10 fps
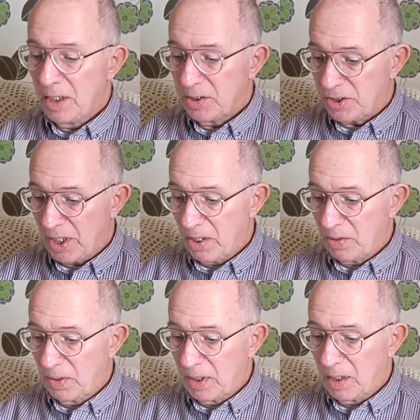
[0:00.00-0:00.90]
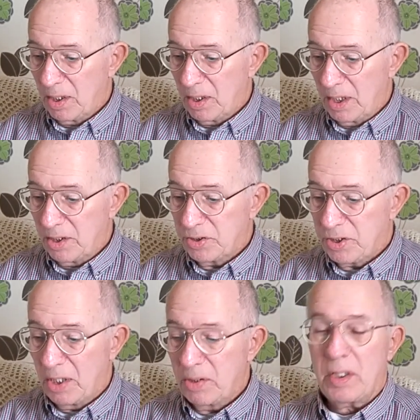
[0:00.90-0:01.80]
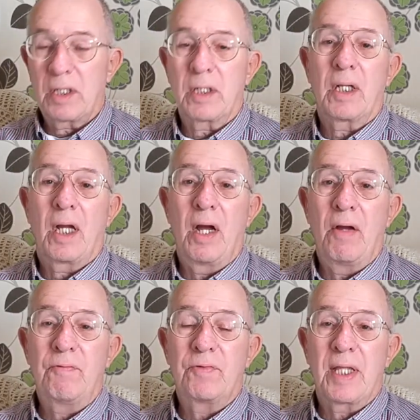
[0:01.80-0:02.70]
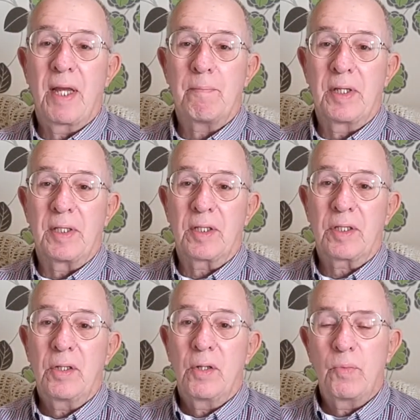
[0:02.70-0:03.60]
So in total over that month,